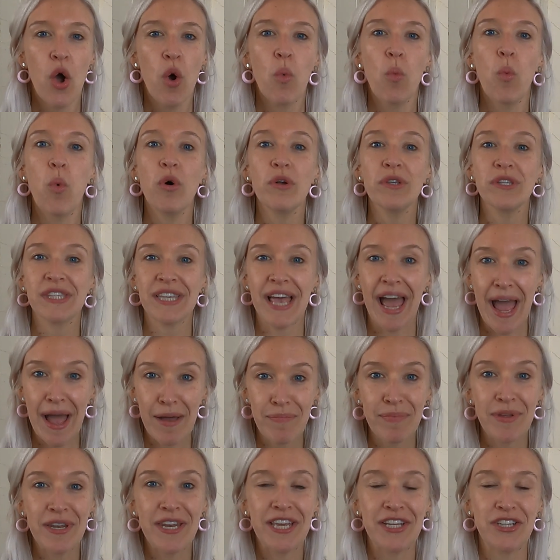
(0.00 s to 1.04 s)
what's
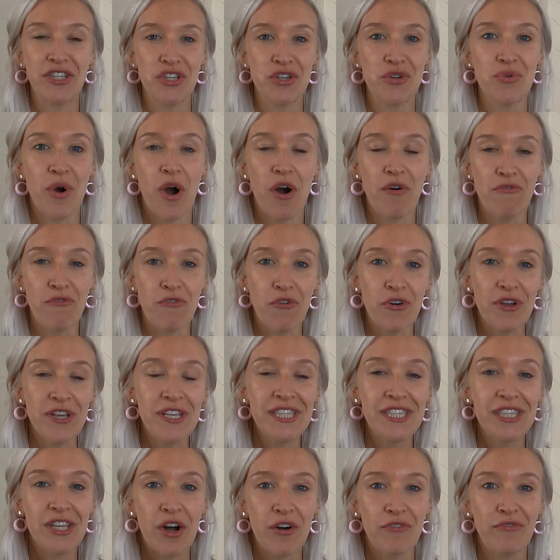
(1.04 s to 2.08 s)
happening to our
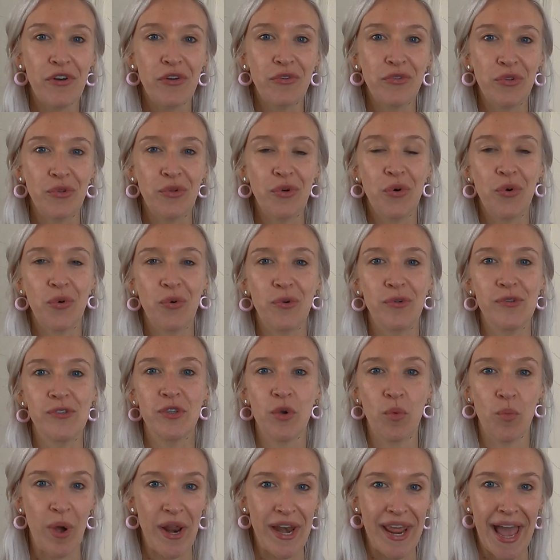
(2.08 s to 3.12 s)
voice, our vocal cords
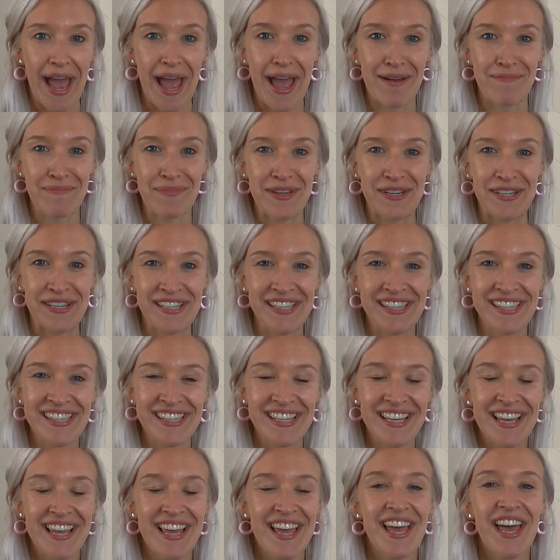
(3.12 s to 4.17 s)
when it happens,
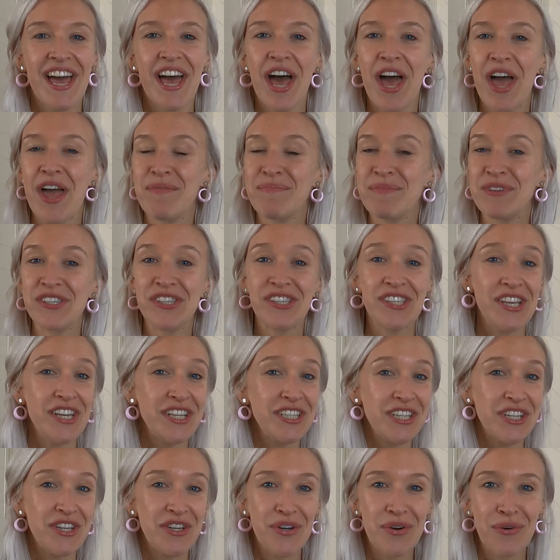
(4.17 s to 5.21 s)

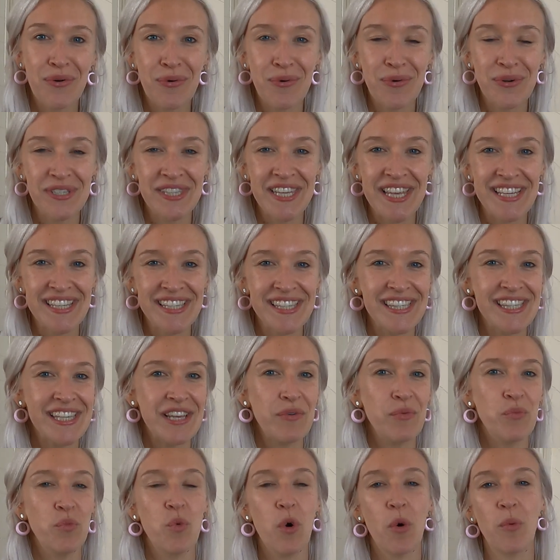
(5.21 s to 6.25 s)
certain causes,
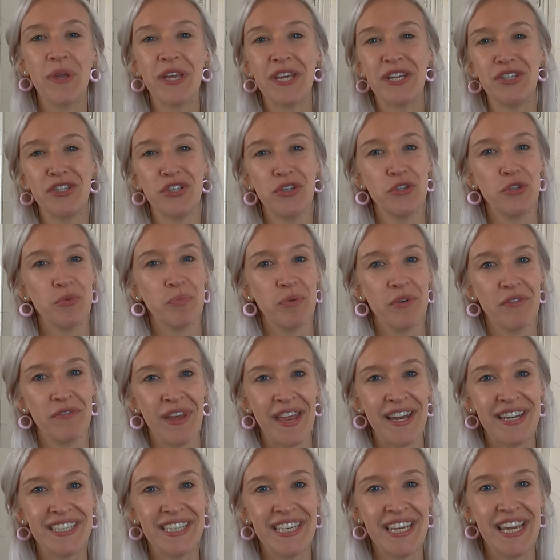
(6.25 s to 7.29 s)
what we can do to
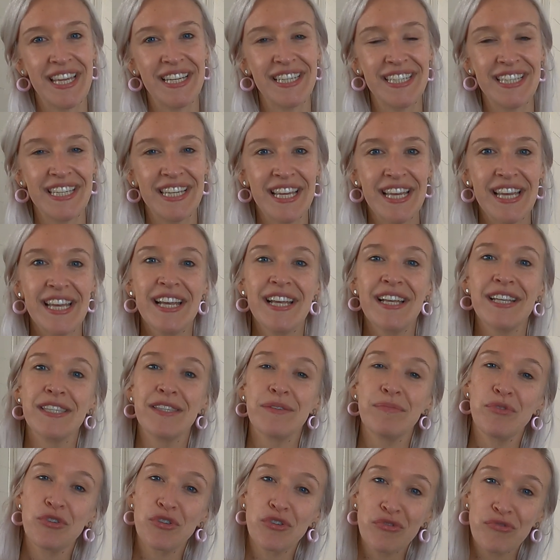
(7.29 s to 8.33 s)
prevent it,
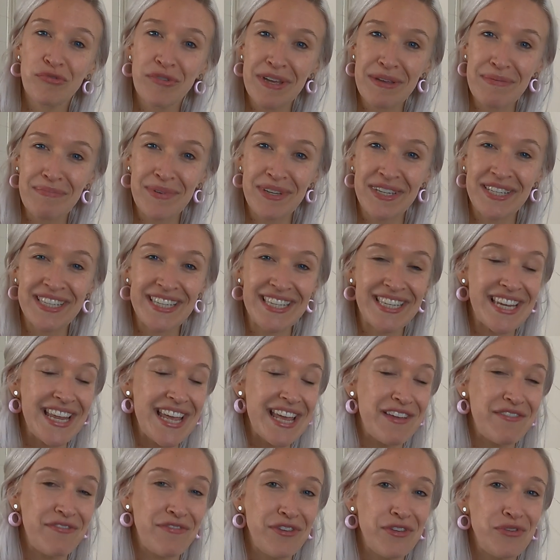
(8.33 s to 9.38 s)
some treatment
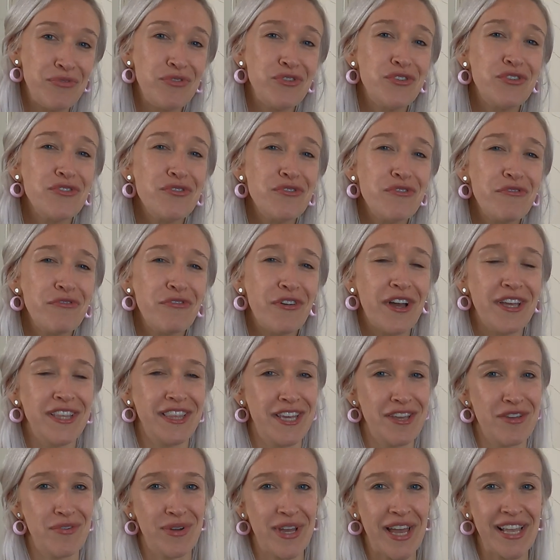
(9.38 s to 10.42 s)
if you do find
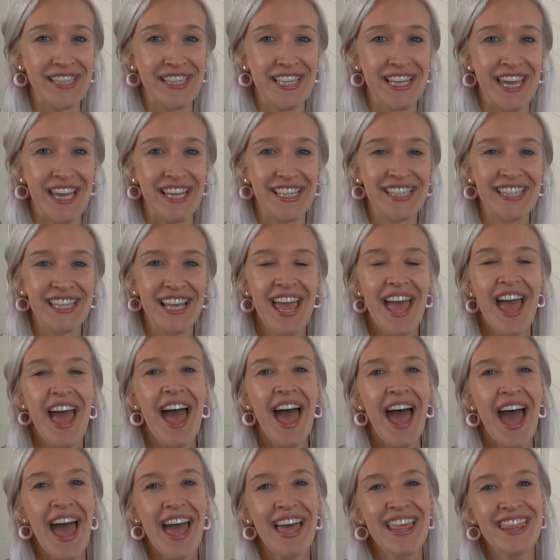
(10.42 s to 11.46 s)
that you're getting it,
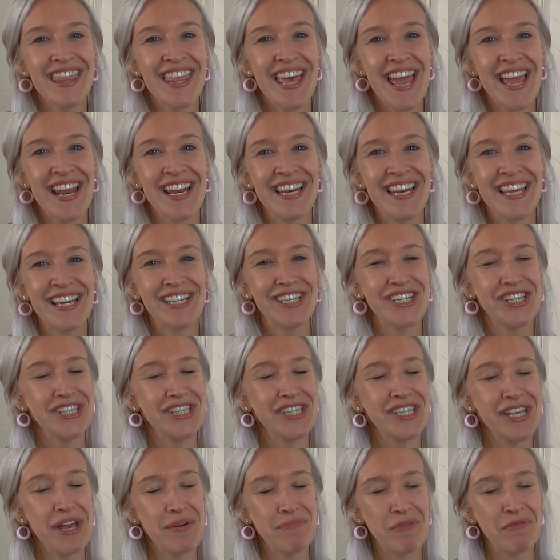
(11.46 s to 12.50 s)
and then
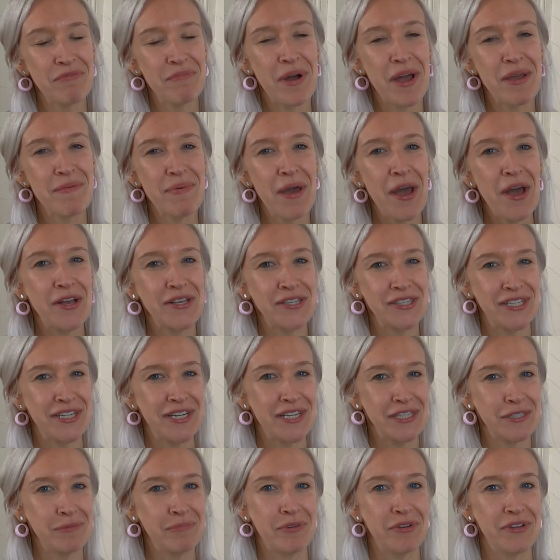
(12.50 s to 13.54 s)
just some of my personal
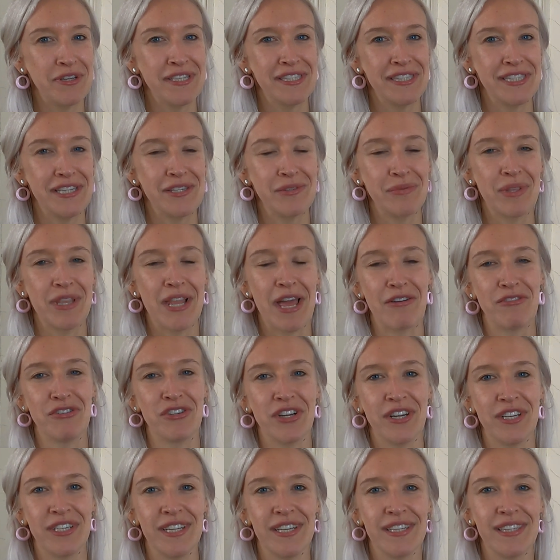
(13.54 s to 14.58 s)
experiences with
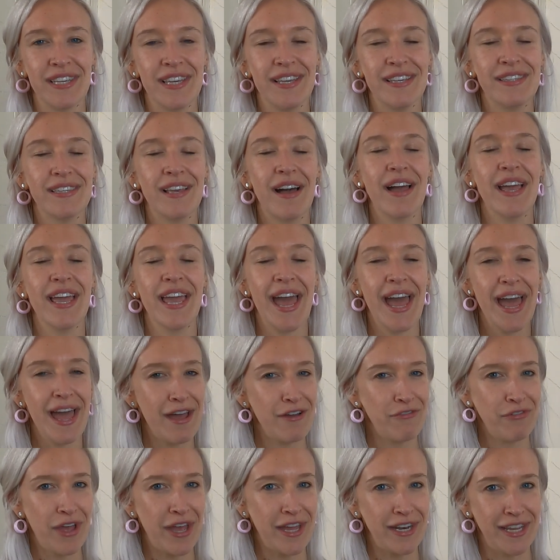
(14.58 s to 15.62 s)
laryngitis, as I
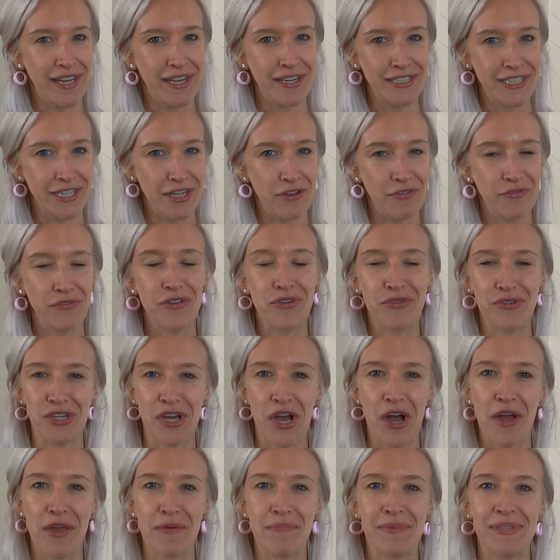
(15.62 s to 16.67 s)
have had it a few
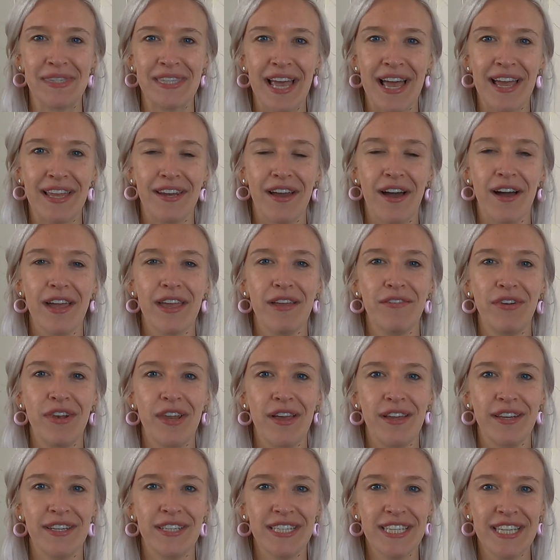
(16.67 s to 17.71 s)
times and I have
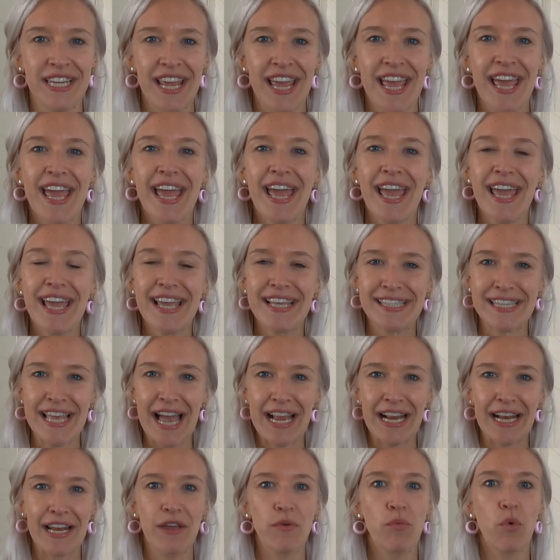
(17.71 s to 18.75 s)
learnt
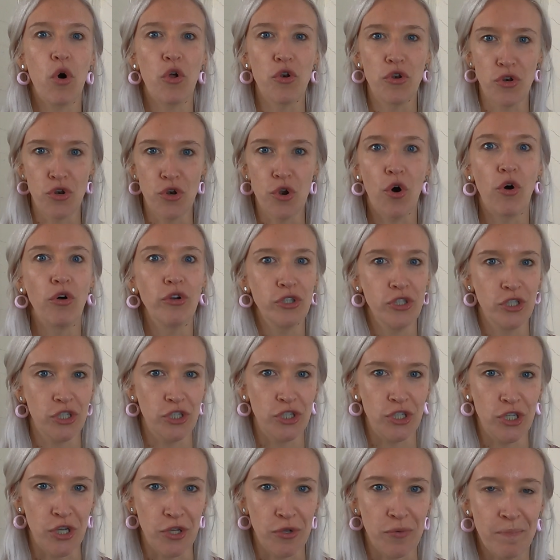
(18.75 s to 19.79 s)
exactly what not to
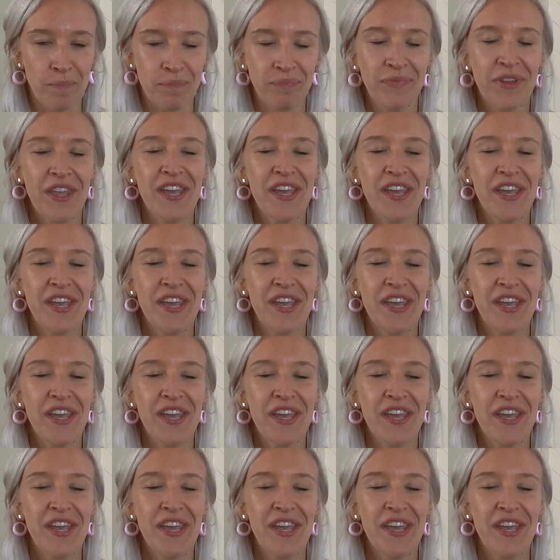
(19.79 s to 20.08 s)
do.